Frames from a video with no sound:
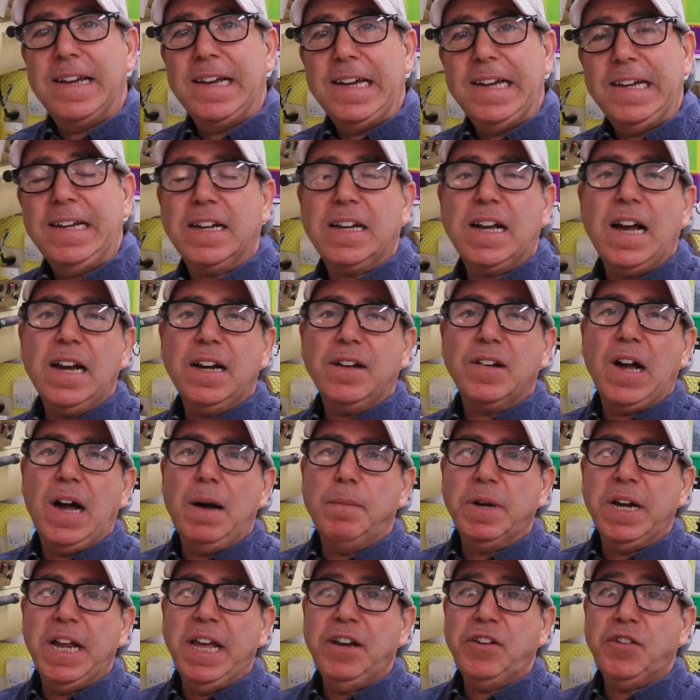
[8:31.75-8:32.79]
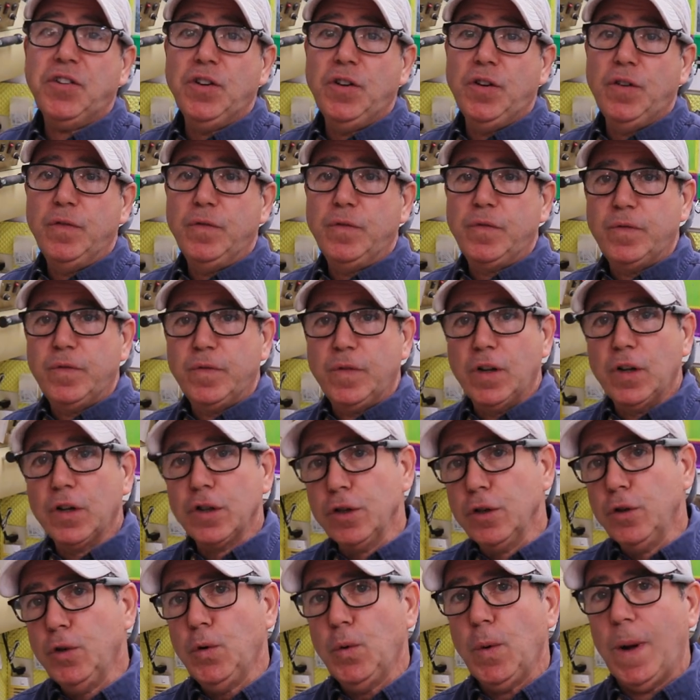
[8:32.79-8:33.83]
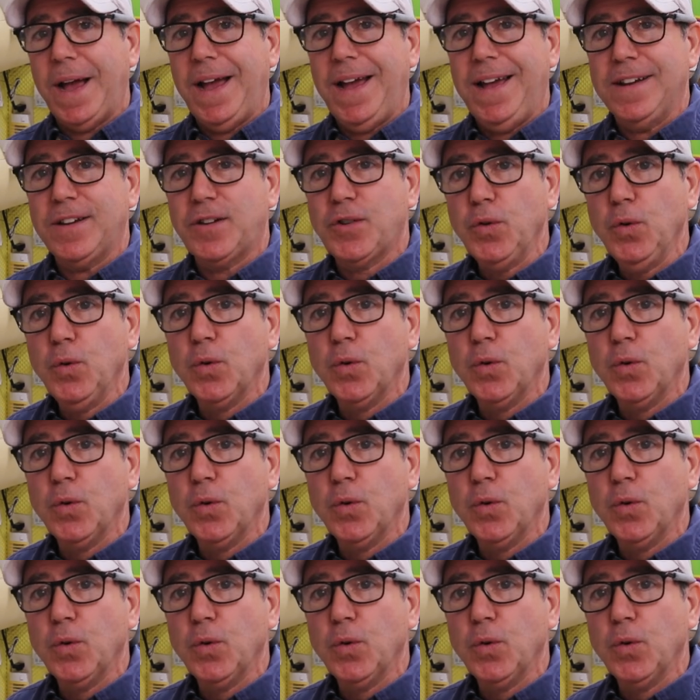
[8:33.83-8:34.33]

And a kind of combination of glue and